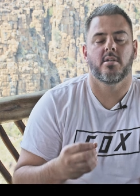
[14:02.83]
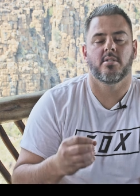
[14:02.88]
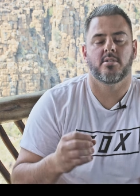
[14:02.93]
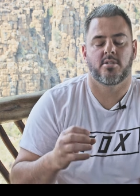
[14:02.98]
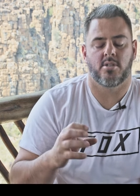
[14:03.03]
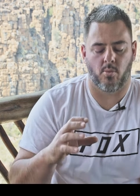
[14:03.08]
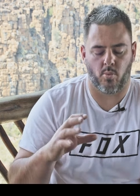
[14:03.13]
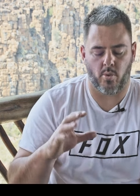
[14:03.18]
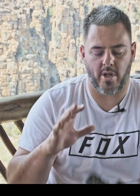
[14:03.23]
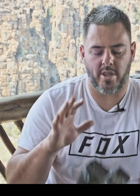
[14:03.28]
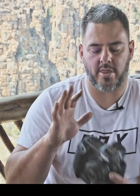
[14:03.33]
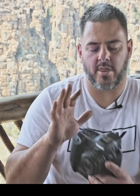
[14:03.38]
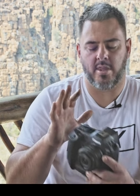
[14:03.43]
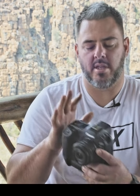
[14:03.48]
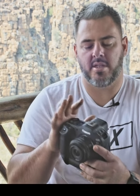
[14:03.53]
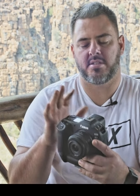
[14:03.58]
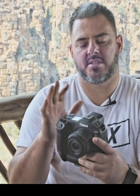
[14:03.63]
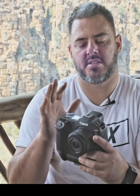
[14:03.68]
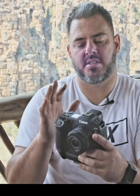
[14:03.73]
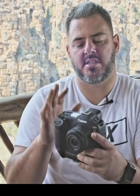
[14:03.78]
So what
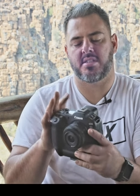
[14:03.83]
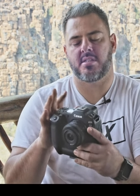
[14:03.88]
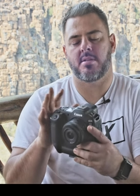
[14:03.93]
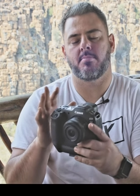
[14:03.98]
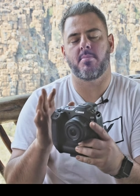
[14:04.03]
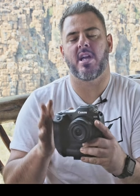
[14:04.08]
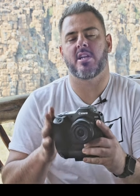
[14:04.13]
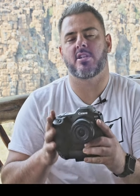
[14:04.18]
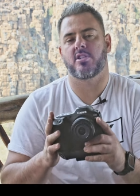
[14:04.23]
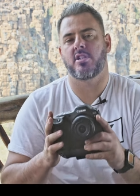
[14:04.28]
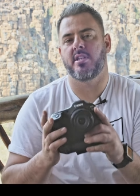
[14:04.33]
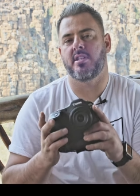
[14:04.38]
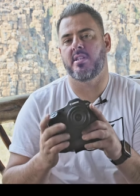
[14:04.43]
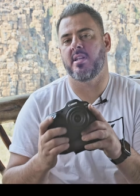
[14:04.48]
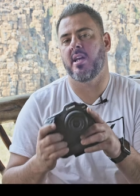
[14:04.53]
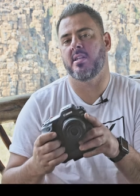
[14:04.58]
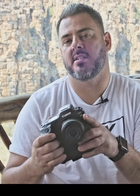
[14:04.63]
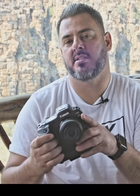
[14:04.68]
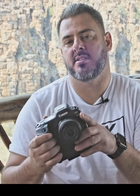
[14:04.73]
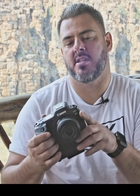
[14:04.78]
this system actually
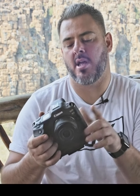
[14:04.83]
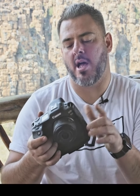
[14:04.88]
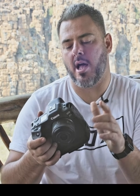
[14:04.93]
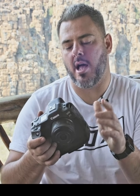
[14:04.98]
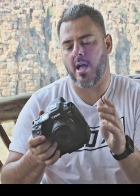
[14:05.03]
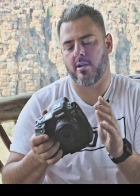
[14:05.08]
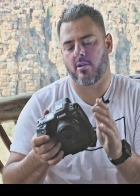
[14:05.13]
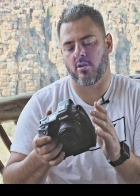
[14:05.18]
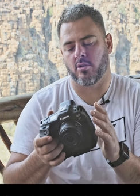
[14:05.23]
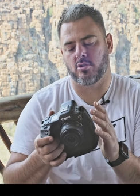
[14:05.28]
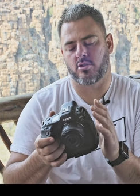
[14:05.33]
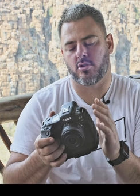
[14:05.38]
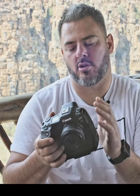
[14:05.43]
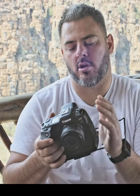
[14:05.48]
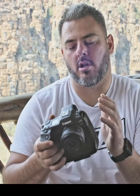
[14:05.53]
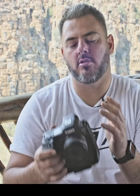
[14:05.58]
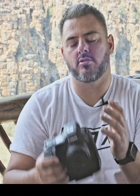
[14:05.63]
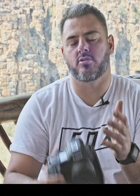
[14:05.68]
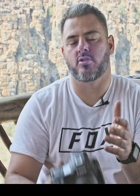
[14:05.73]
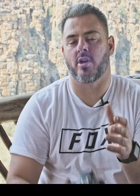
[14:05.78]
does in the eye
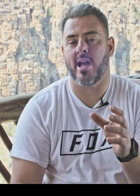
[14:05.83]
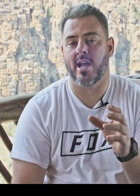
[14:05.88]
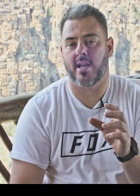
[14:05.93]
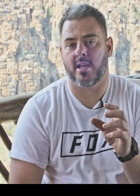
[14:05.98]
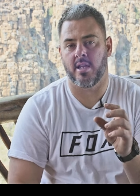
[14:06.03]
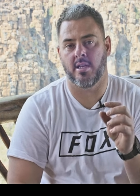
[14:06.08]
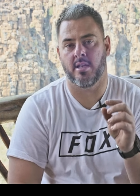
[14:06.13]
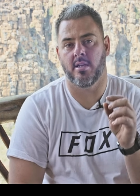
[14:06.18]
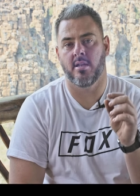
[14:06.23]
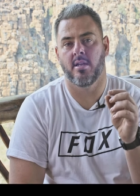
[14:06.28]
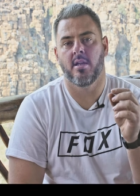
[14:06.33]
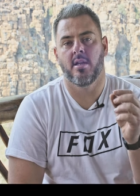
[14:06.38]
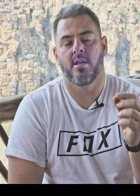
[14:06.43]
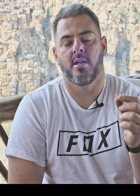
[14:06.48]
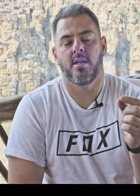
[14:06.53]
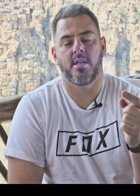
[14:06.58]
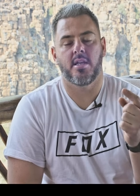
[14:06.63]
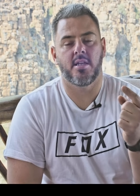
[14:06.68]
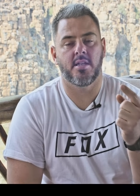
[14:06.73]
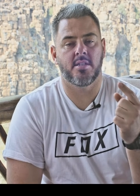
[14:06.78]
control tracking
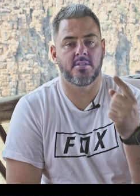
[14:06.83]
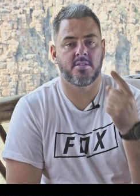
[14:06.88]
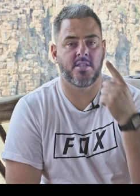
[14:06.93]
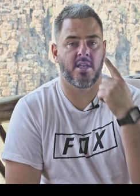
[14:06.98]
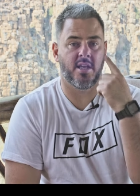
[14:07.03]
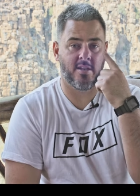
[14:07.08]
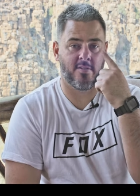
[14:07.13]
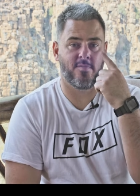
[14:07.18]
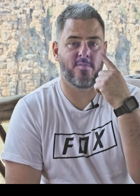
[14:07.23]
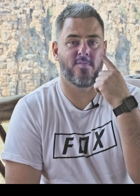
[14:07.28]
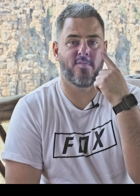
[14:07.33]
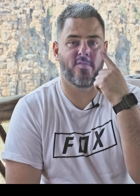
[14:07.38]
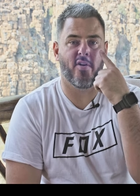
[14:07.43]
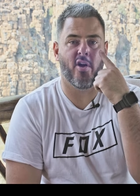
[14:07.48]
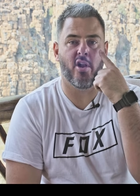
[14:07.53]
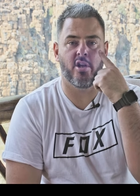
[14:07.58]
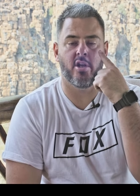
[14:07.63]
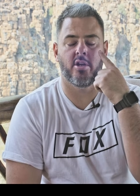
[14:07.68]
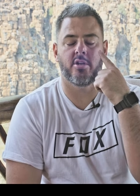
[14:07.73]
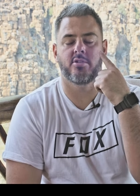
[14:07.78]
is it
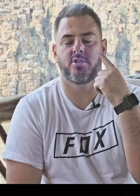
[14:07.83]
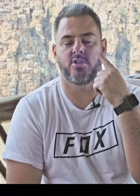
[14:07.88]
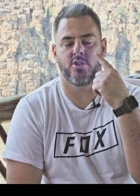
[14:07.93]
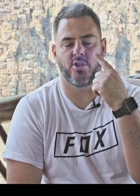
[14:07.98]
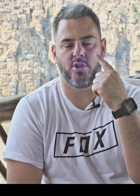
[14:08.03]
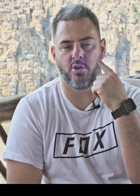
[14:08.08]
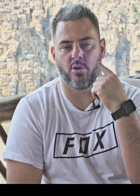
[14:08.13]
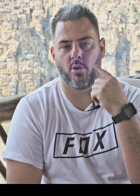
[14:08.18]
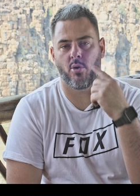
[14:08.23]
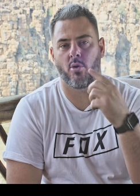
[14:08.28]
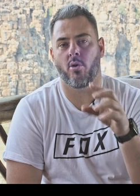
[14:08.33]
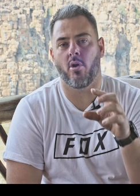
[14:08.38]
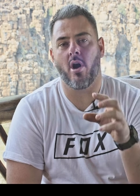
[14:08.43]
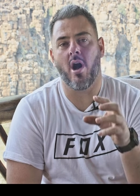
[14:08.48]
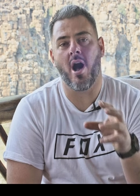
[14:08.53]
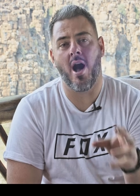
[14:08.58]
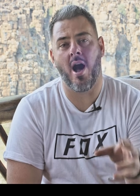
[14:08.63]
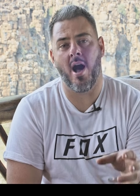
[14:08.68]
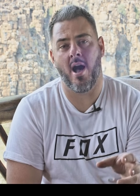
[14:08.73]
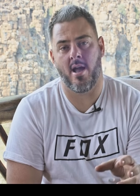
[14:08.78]
follows your
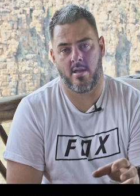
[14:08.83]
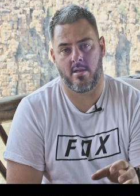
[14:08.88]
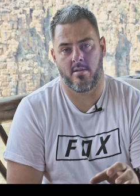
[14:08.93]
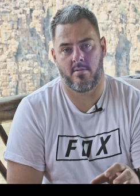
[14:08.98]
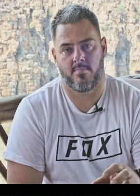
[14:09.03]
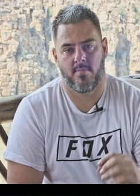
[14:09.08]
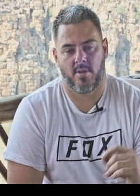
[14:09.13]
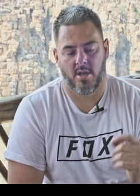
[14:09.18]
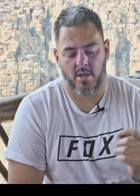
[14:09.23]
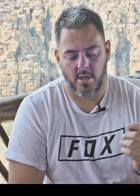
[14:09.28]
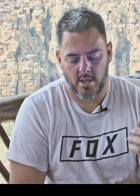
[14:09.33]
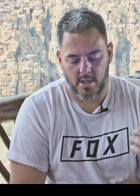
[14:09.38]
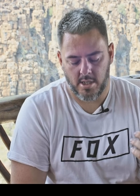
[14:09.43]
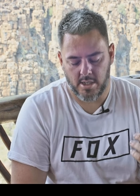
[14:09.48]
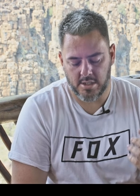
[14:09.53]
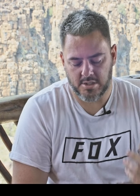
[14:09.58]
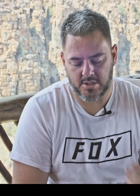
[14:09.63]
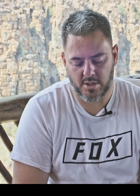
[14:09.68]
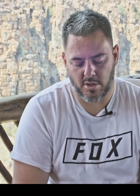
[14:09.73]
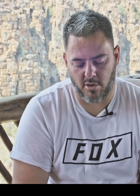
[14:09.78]
eye.
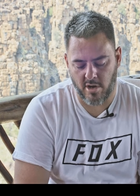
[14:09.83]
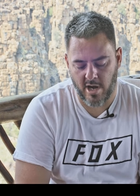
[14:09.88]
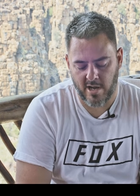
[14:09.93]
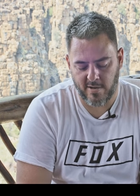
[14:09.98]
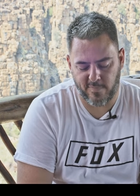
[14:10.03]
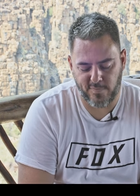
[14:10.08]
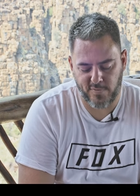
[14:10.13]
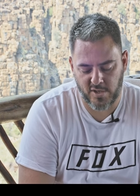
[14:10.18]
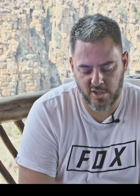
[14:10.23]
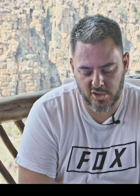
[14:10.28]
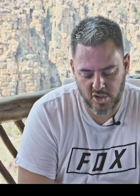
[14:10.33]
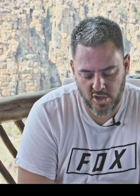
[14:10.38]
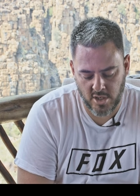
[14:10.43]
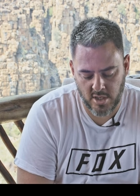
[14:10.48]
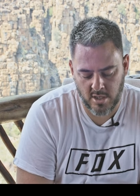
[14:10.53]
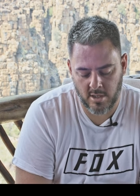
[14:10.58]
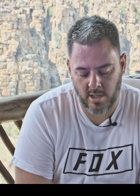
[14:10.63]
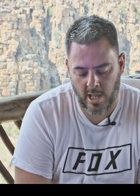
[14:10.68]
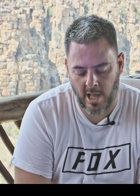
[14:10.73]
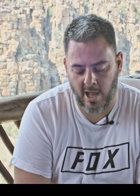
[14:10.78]
It's a great
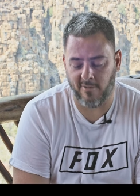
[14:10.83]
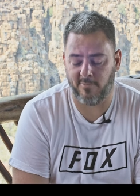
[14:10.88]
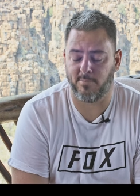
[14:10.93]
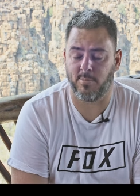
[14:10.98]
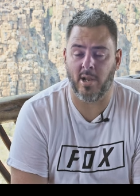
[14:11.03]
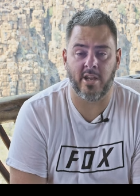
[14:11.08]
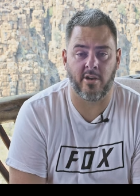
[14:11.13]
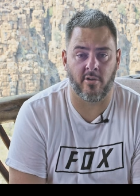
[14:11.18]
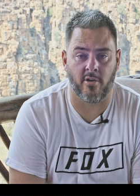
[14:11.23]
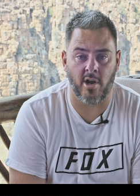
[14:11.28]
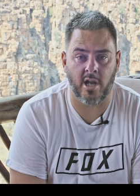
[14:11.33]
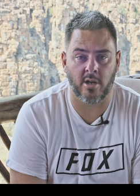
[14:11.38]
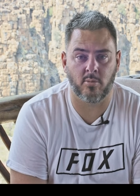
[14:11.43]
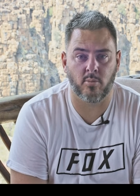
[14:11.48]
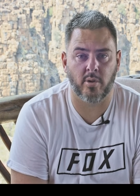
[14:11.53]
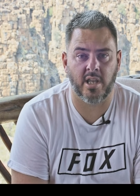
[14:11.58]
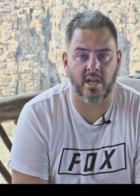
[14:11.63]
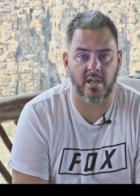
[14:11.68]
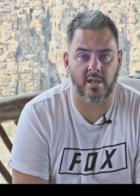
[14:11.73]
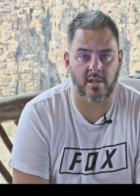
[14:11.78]
feature. I've played
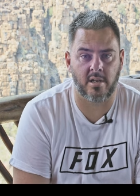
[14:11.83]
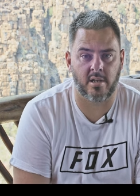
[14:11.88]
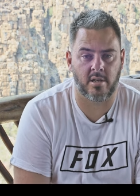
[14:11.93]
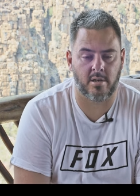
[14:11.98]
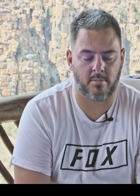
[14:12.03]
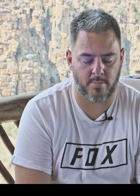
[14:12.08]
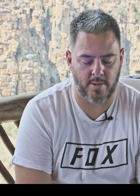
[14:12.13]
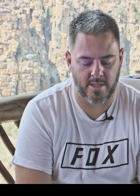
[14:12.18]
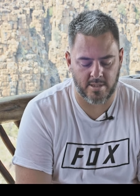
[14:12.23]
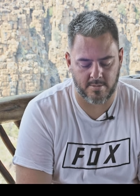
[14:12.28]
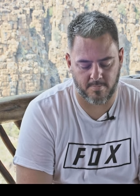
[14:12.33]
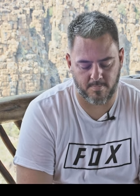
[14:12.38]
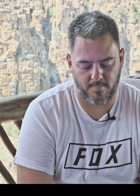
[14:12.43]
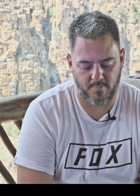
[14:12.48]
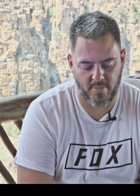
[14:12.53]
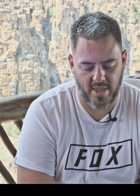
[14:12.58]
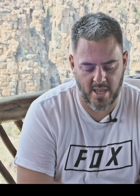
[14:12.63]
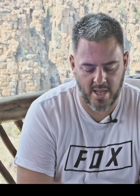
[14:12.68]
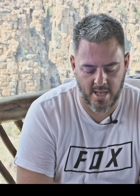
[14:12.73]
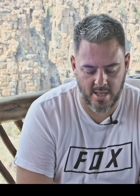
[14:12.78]
around with it a little bit,
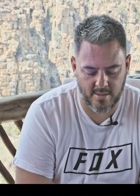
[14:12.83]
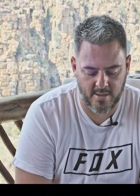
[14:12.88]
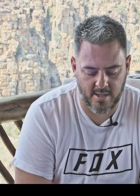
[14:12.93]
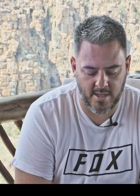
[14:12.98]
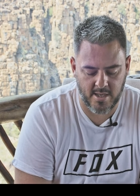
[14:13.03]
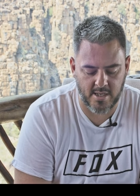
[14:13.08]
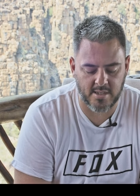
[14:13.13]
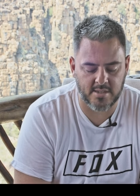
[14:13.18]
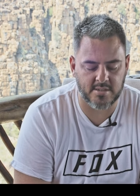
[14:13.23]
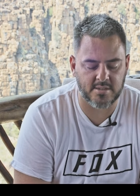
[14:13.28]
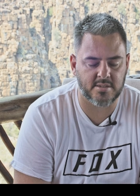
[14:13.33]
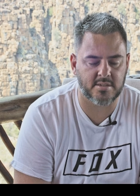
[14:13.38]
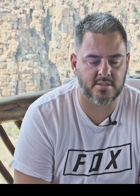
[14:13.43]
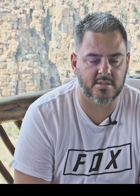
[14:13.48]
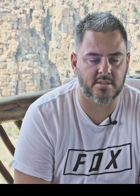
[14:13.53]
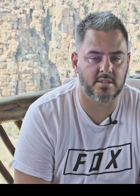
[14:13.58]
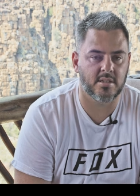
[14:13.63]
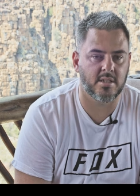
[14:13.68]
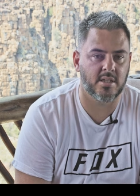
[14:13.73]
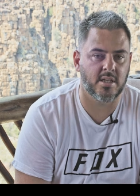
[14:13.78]
and there
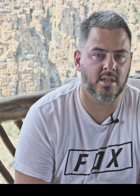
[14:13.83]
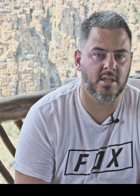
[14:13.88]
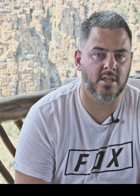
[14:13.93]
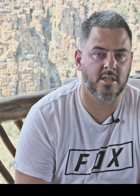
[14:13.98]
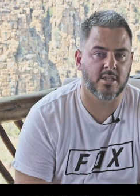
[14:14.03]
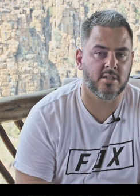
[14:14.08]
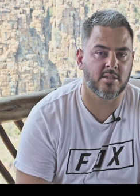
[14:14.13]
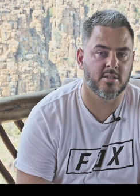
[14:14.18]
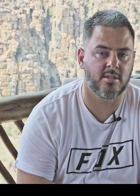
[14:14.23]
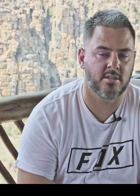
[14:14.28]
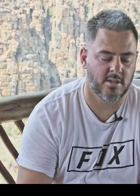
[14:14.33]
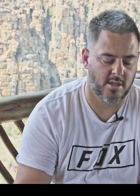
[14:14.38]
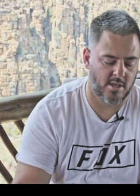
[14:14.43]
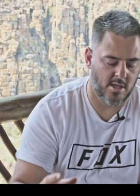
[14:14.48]
is a